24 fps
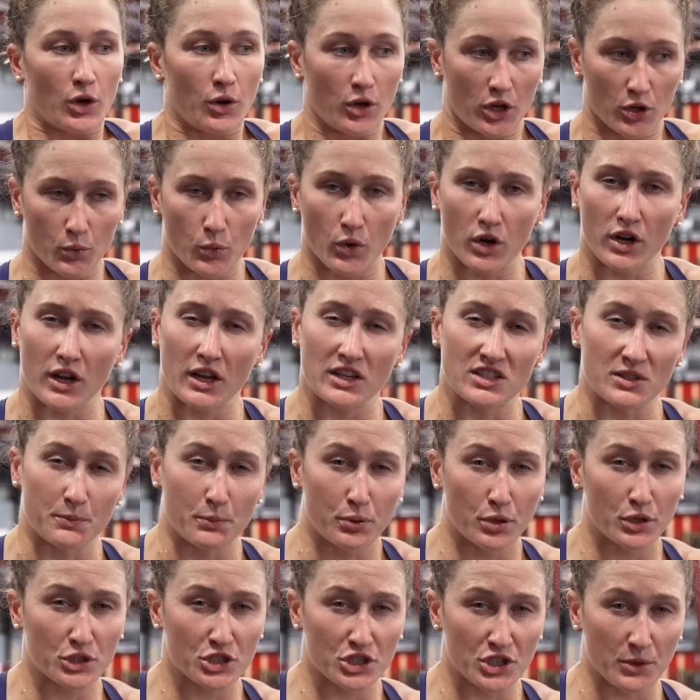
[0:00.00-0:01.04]
You're wanting to
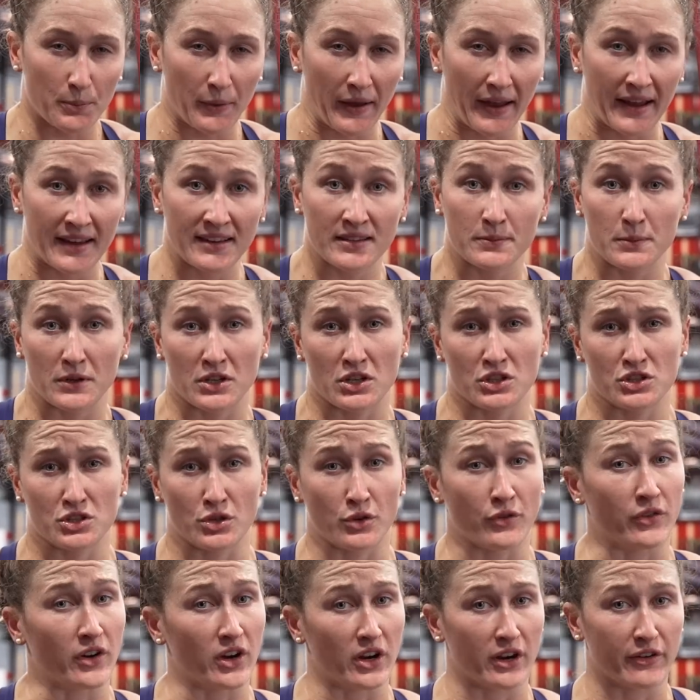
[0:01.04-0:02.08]
push the pace because
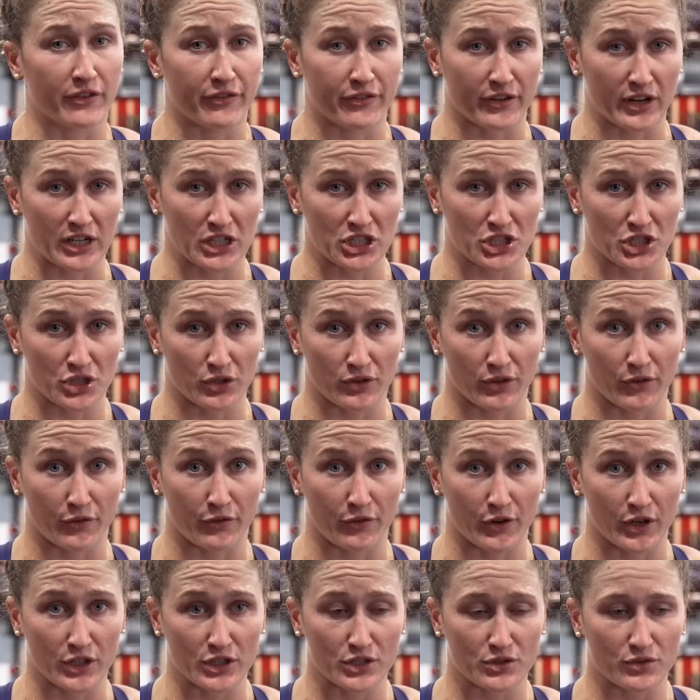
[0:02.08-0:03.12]
you're very fresh in the
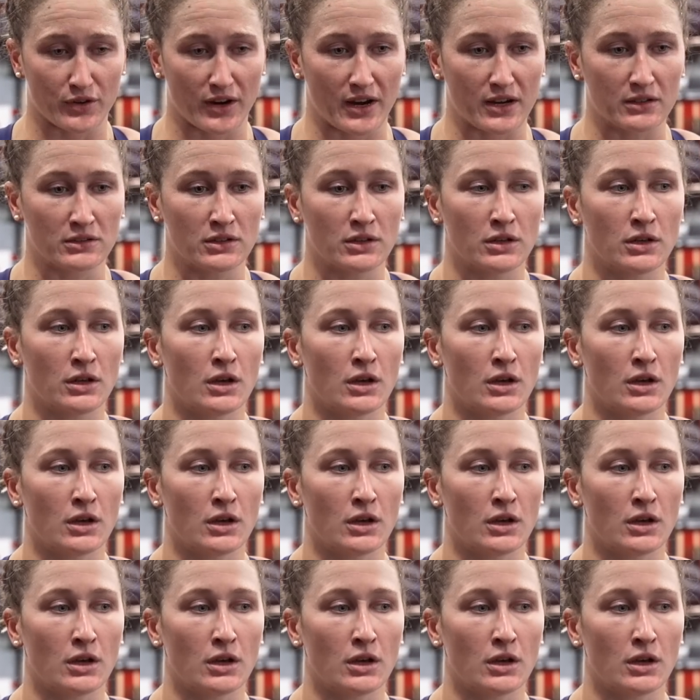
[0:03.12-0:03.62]
first round,